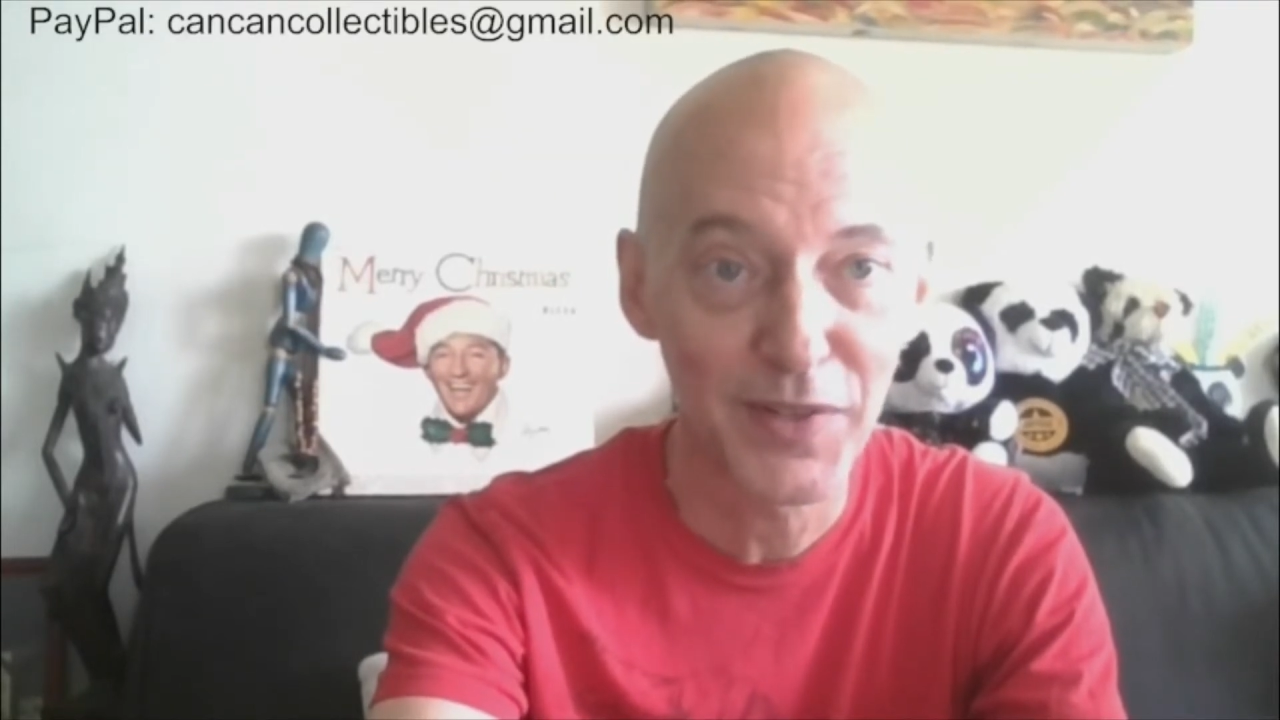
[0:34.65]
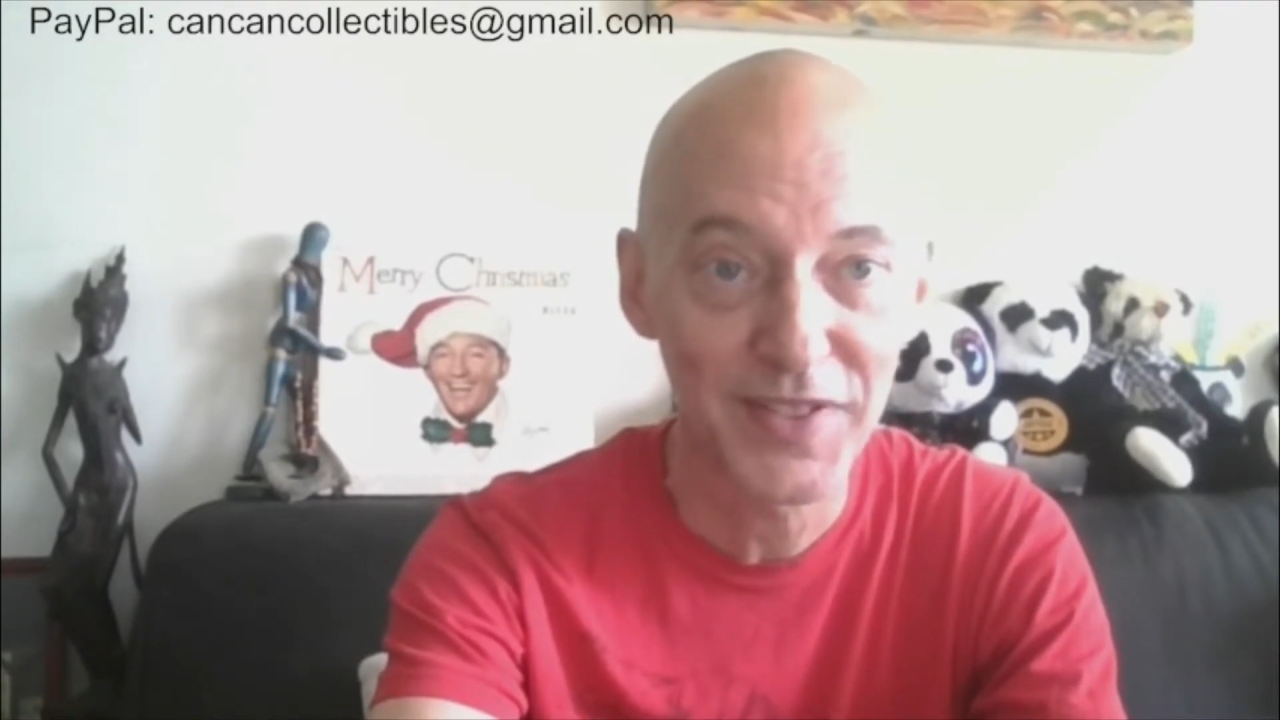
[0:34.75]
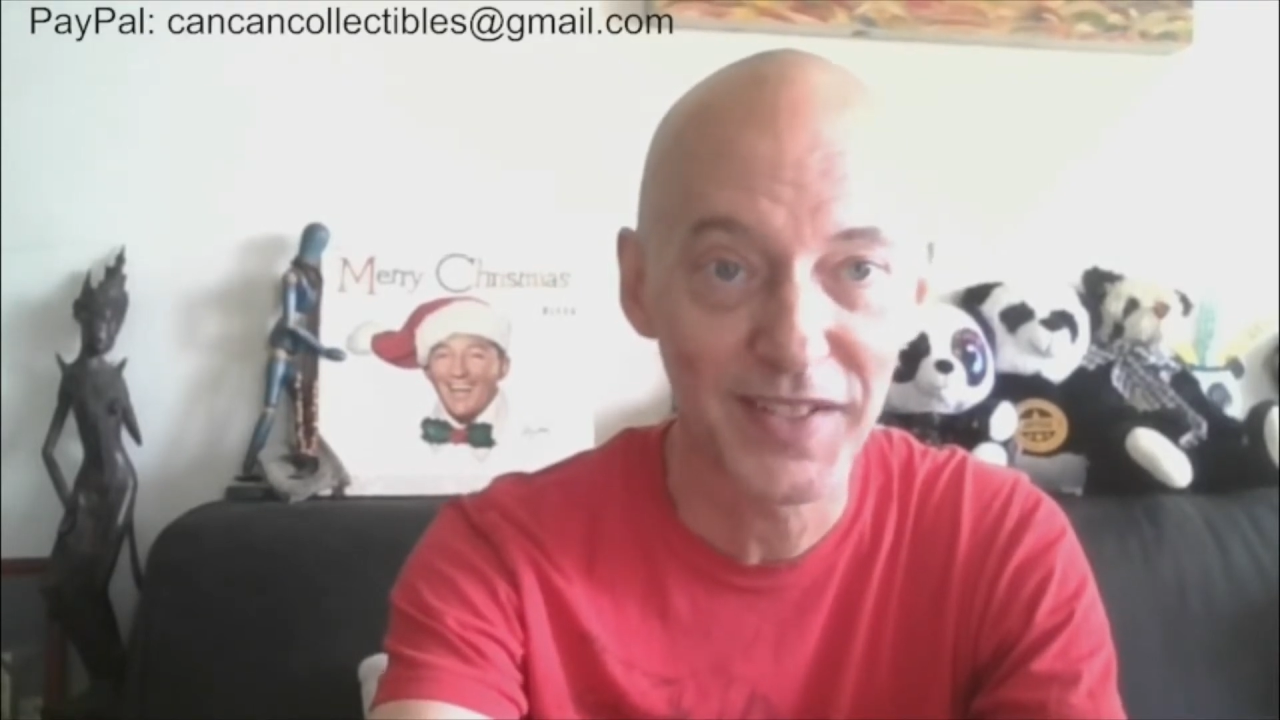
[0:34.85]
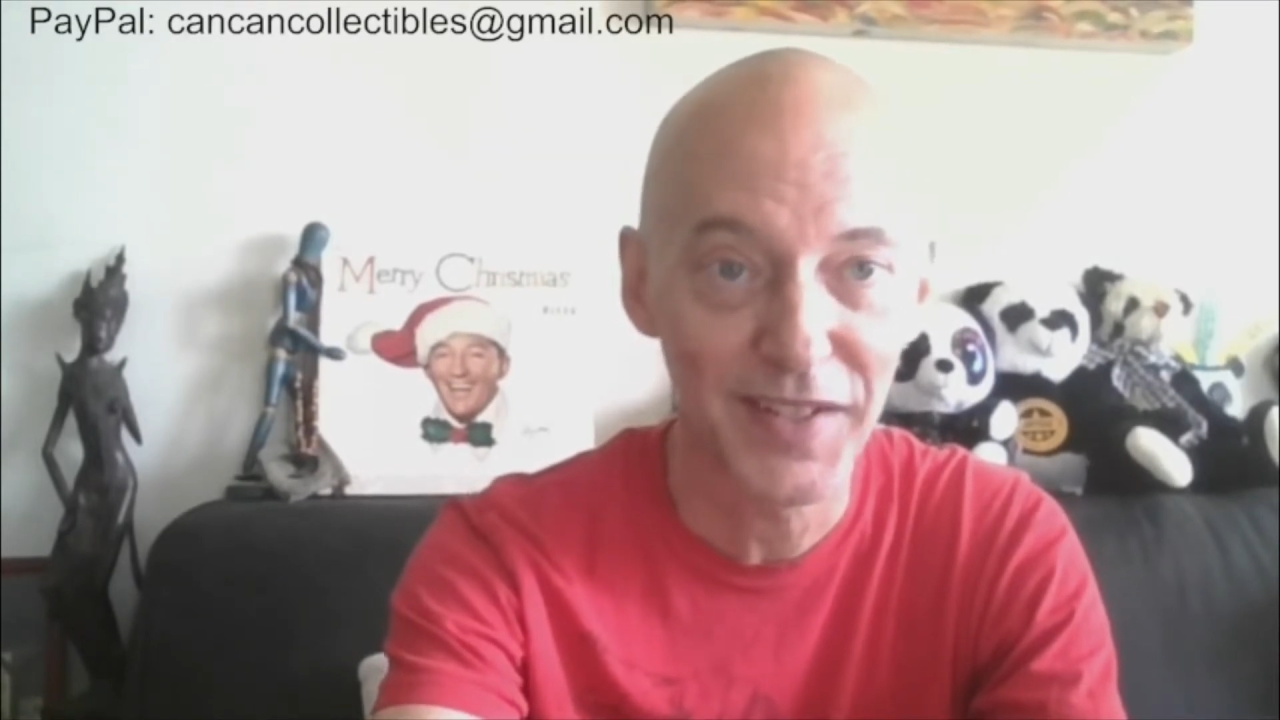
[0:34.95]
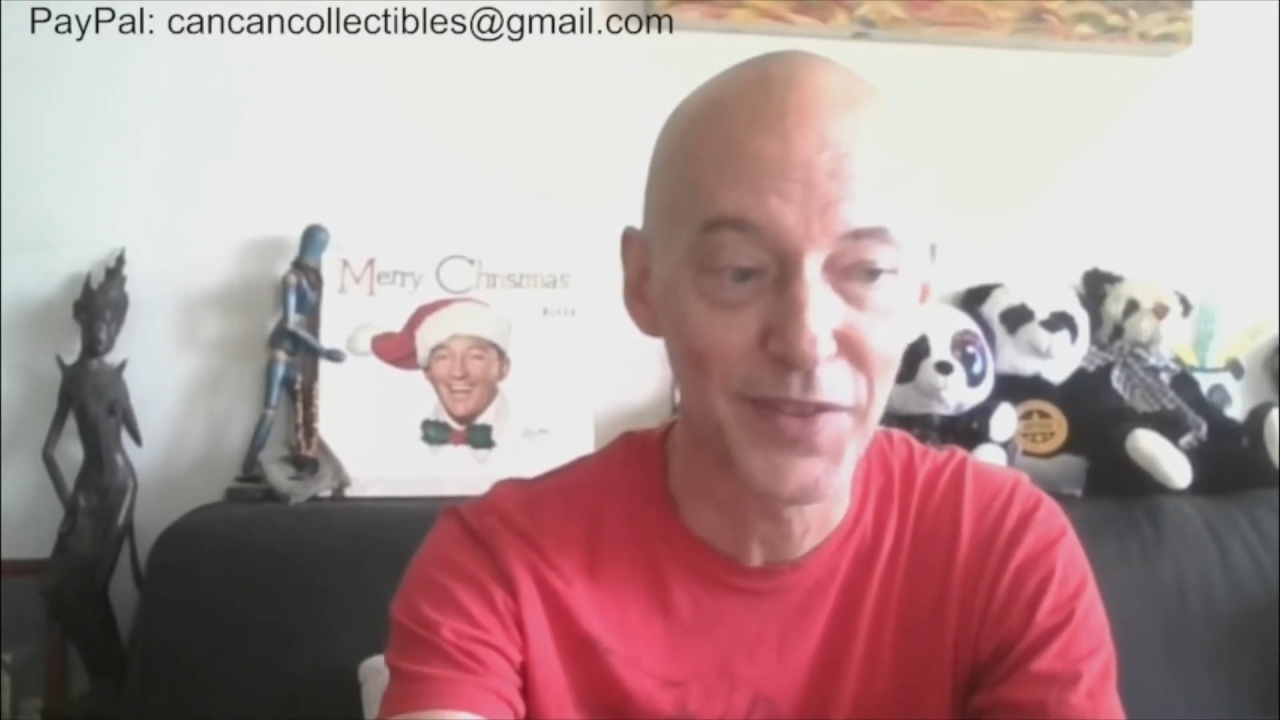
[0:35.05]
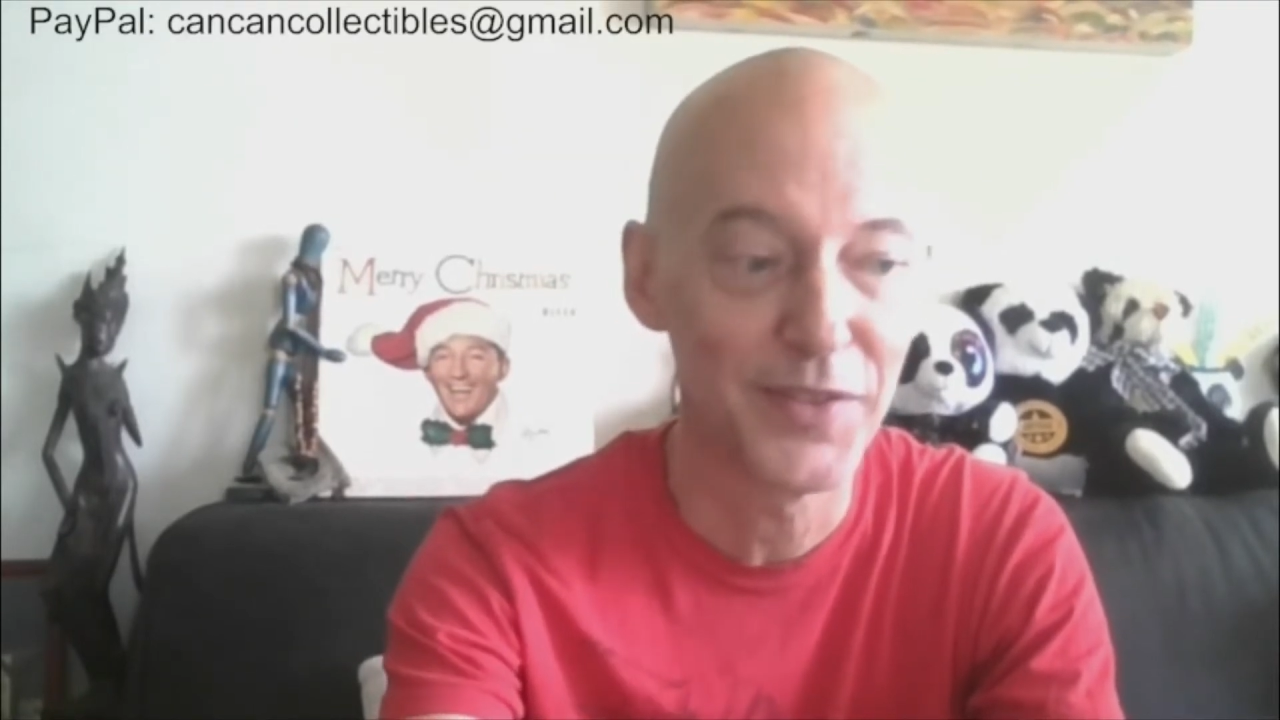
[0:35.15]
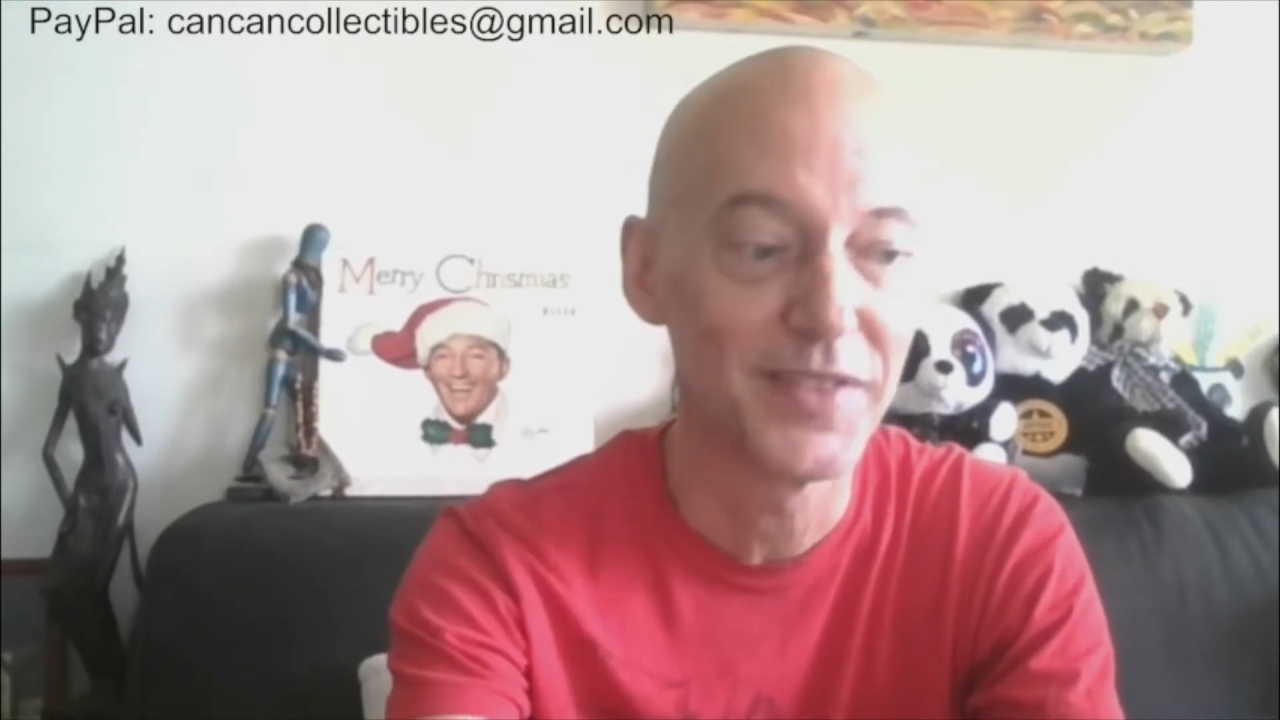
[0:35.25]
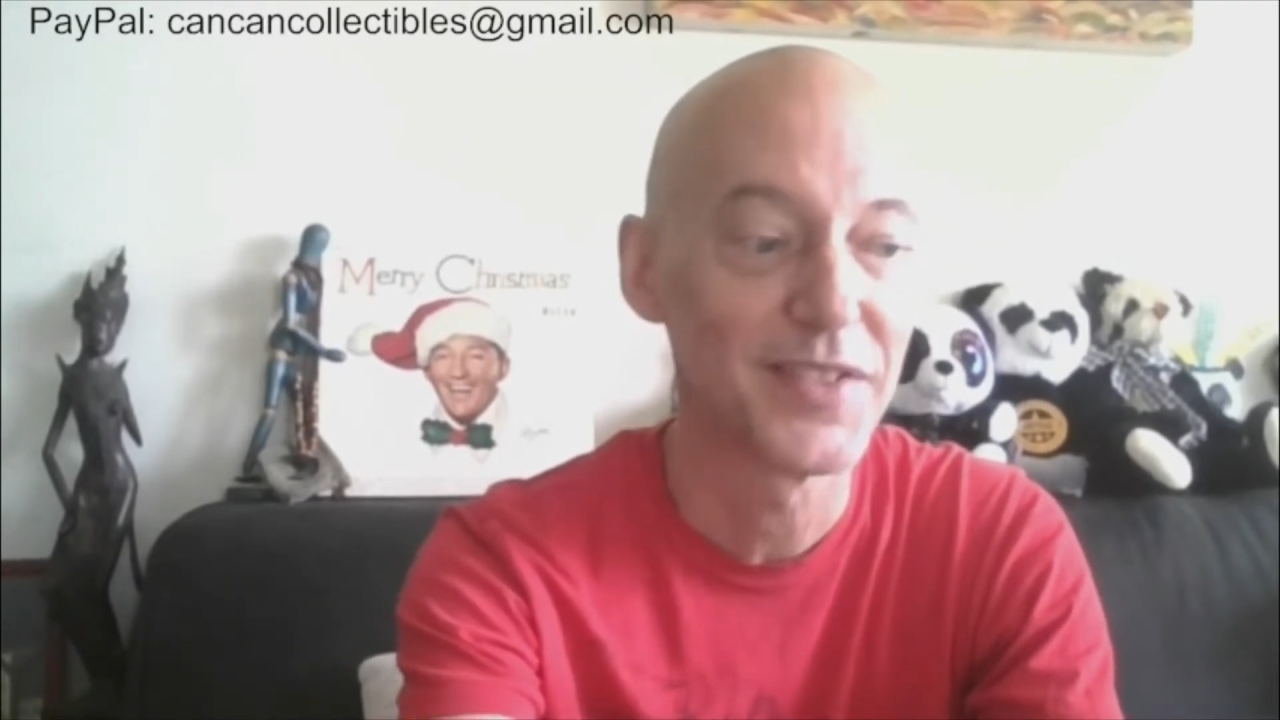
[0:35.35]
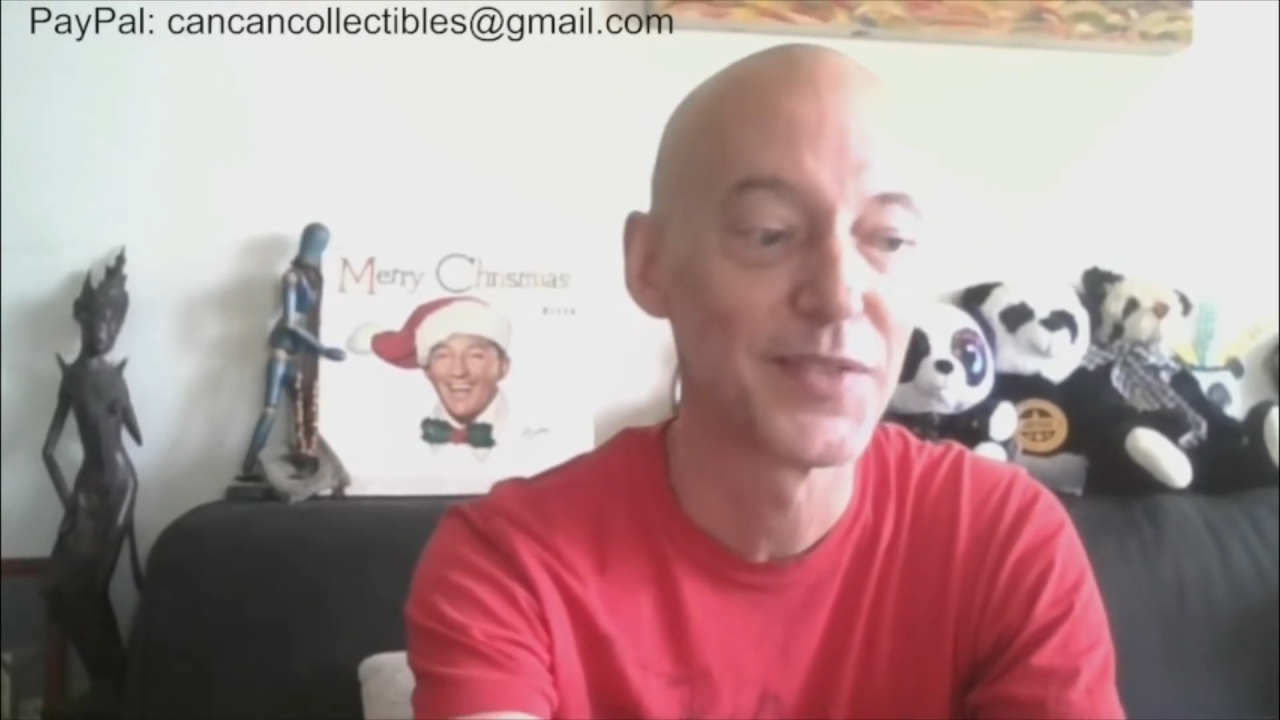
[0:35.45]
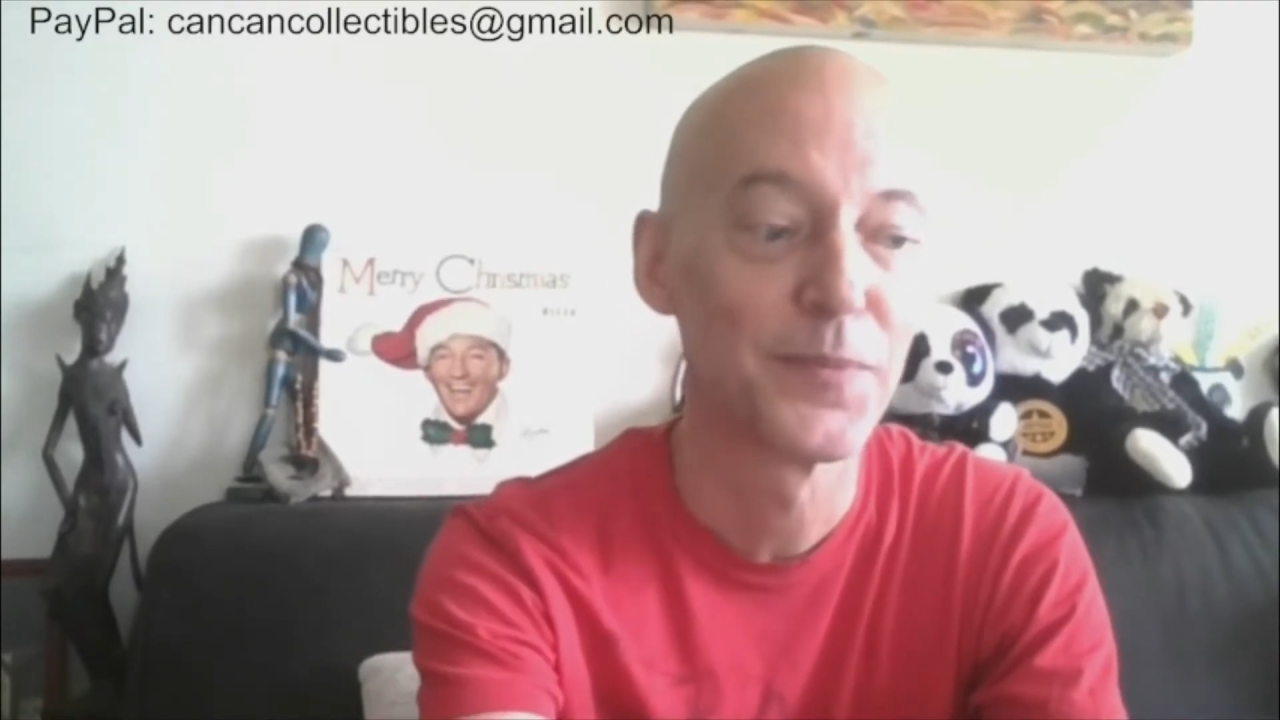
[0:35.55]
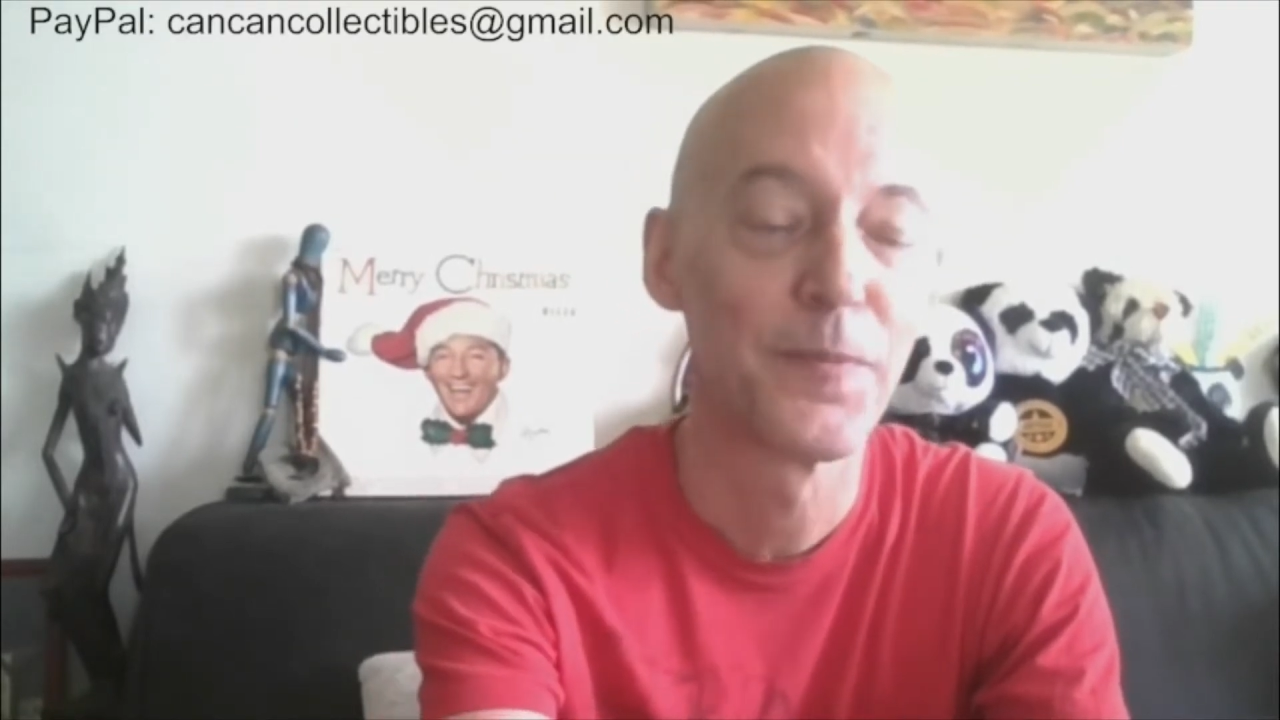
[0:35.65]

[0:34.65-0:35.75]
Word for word: togetherness.